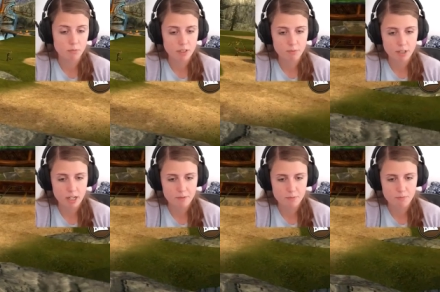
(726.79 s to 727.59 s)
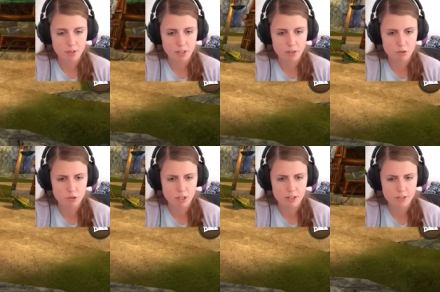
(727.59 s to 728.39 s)
We, we can have some fun and
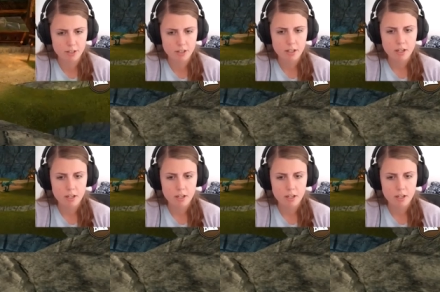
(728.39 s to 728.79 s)
nostalgia